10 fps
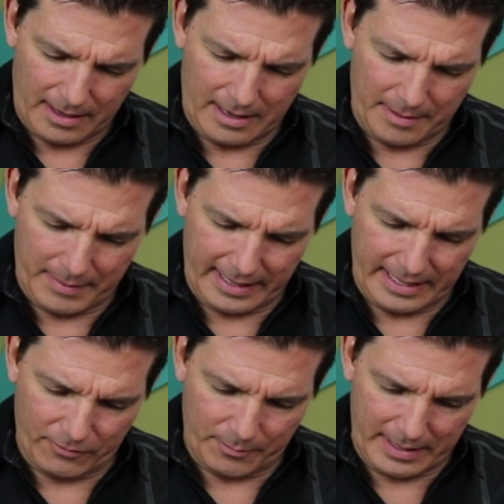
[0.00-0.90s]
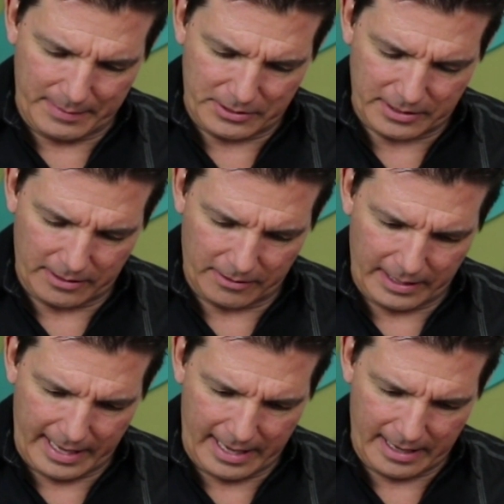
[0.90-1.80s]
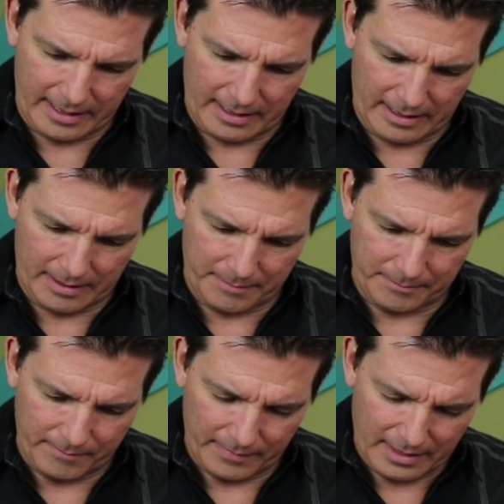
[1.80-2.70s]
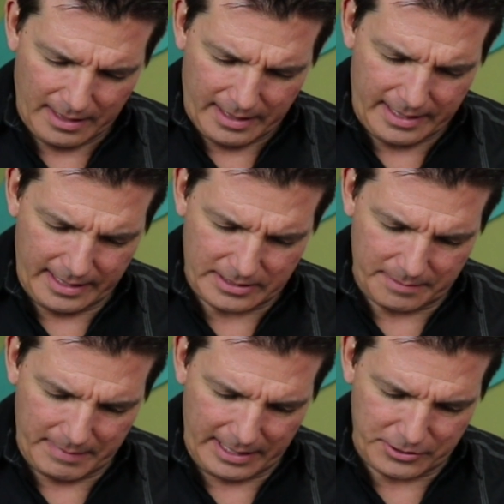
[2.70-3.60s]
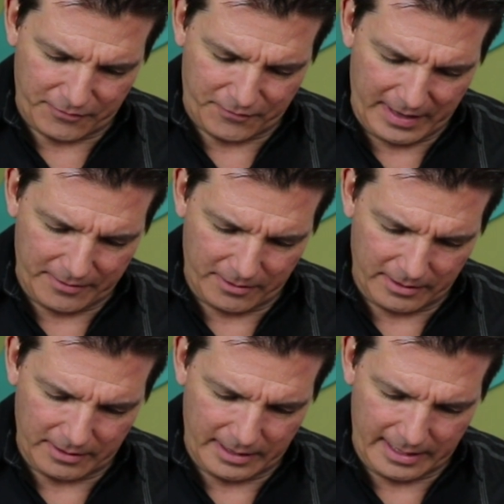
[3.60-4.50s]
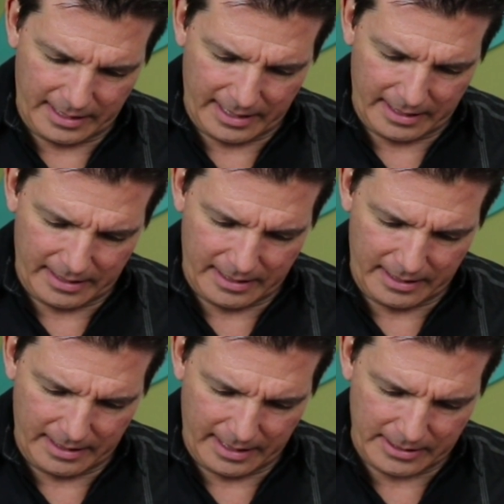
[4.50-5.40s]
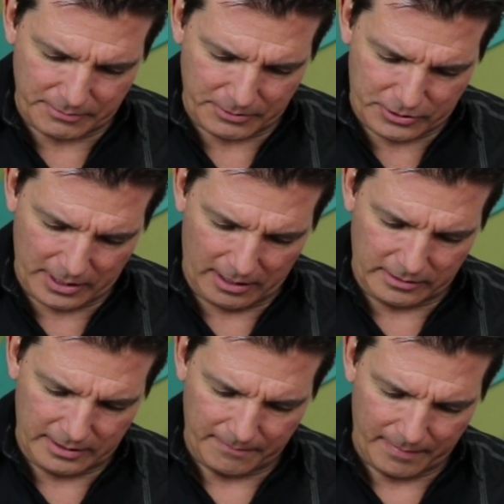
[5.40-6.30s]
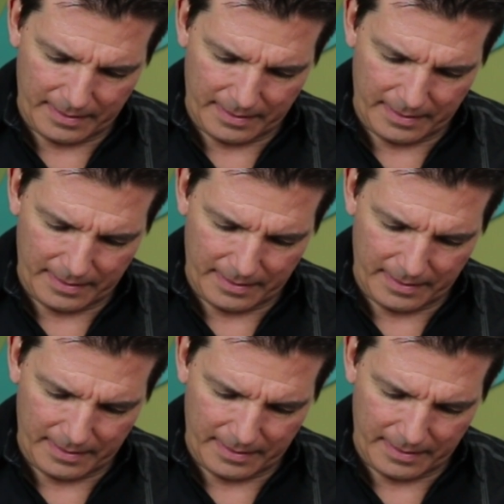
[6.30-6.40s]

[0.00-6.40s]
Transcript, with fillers: uh, by an evil babysitter, and um, he gets a magic feather, and, and he, as a result,